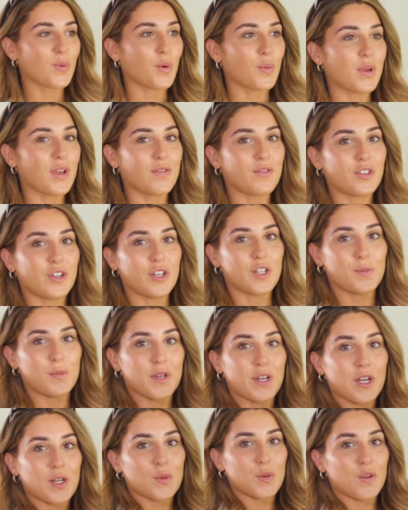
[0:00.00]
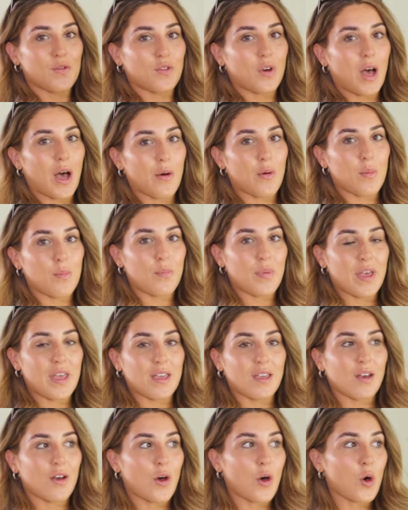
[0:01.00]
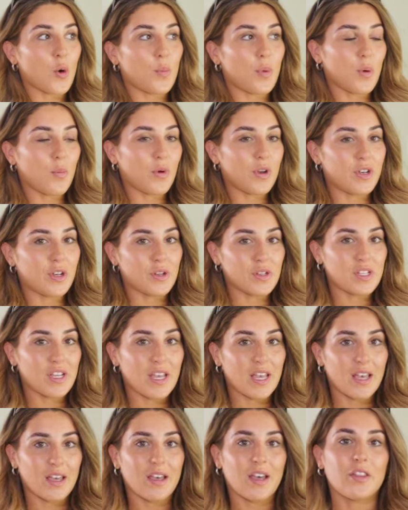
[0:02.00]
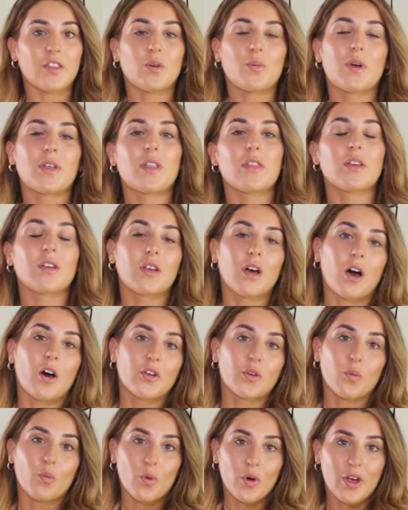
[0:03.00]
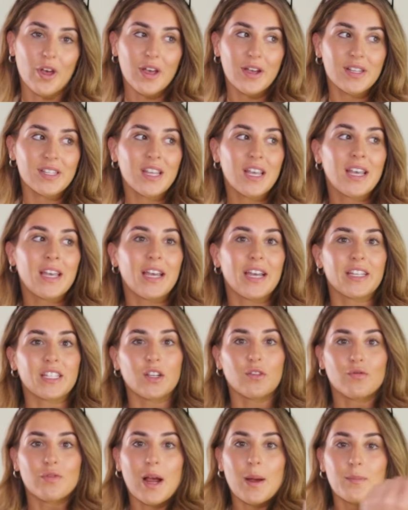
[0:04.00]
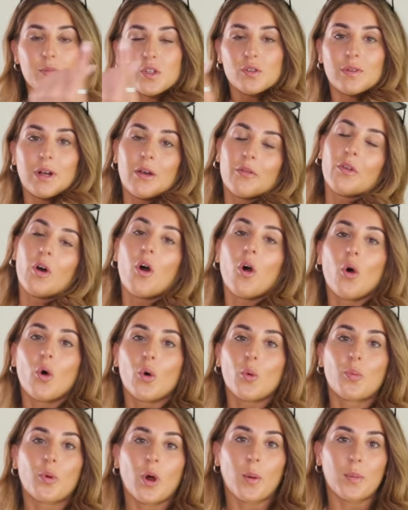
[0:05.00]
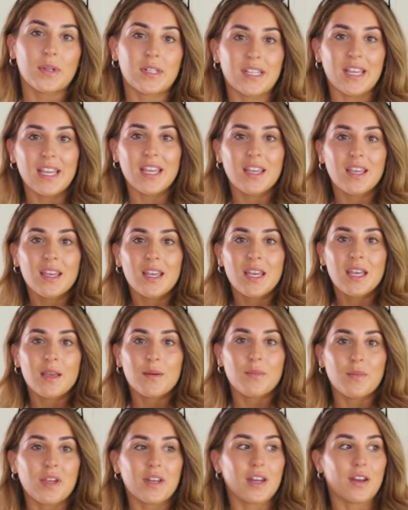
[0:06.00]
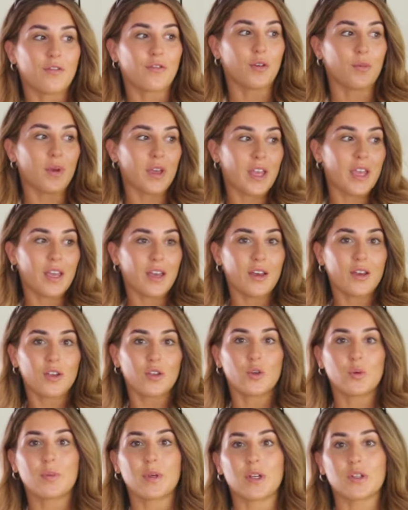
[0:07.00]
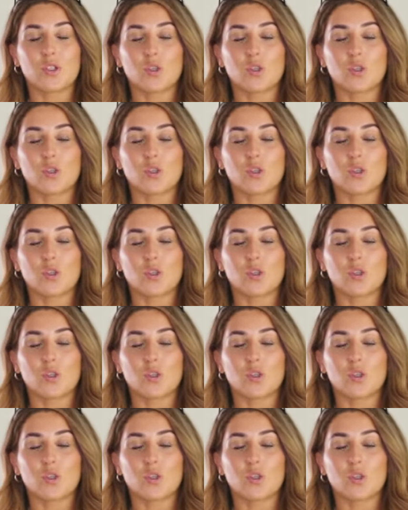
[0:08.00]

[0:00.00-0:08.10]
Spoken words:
what we have done is, because we've got our big open windows here, and the way that the garden works is it wraps around the whole property. meaning from here you'll be able